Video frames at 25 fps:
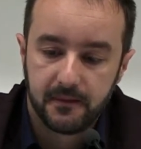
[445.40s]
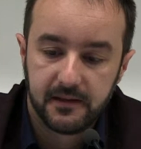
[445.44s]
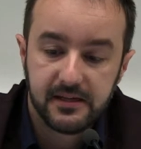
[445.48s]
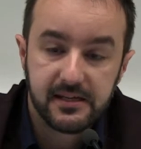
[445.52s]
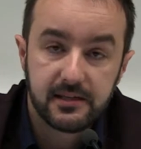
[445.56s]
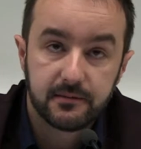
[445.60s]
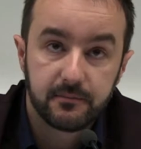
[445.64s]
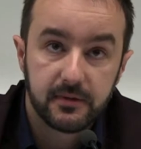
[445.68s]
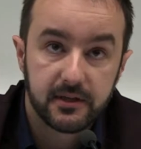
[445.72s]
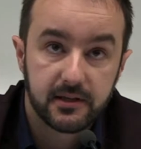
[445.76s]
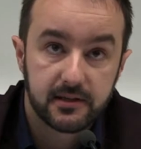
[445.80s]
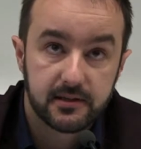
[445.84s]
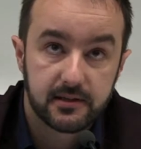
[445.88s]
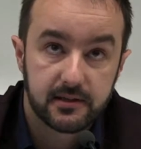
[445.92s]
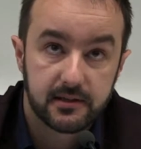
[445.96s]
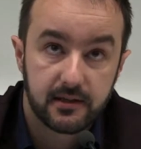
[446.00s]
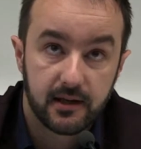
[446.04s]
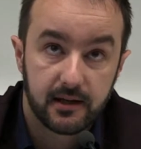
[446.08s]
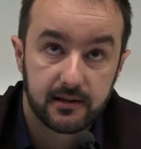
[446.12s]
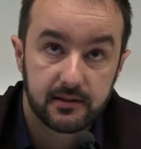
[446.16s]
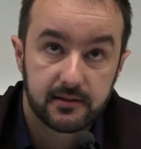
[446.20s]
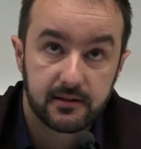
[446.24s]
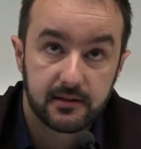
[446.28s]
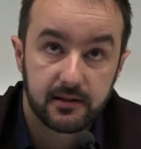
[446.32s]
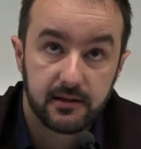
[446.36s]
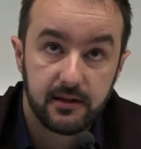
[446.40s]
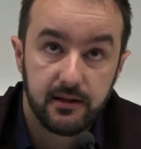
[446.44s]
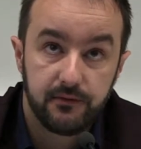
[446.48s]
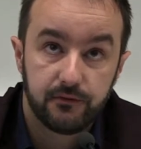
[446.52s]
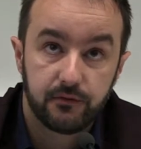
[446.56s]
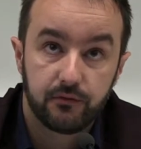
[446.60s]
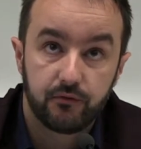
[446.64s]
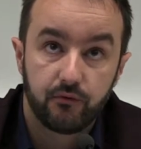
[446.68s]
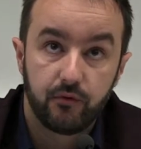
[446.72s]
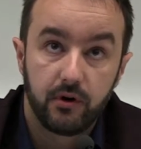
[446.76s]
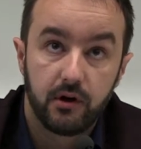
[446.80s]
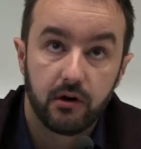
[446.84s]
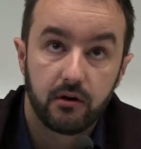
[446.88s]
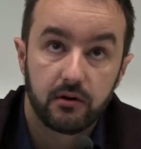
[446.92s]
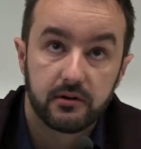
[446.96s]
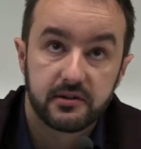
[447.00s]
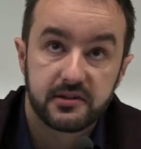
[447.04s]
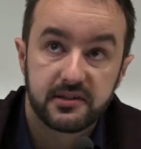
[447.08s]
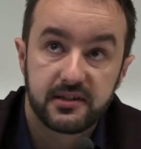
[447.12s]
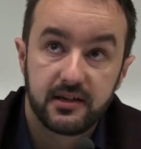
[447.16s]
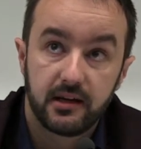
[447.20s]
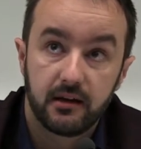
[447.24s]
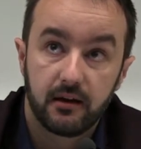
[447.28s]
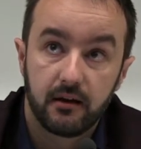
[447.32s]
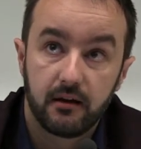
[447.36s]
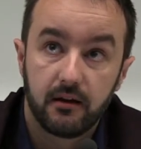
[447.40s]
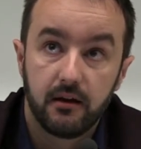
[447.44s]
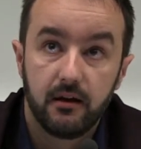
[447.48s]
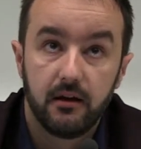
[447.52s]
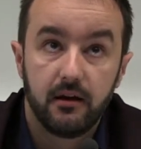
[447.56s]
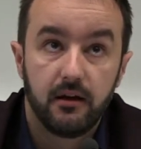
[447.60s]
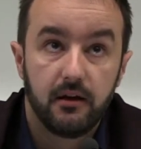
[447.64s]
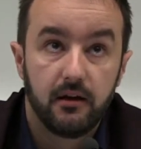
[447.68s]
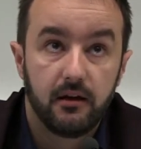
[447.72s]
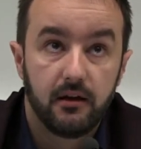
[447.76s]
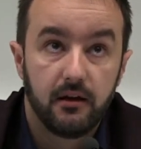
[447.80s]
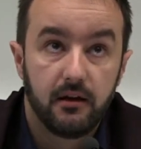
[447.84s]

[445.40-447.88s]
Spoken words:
this means that even we are still,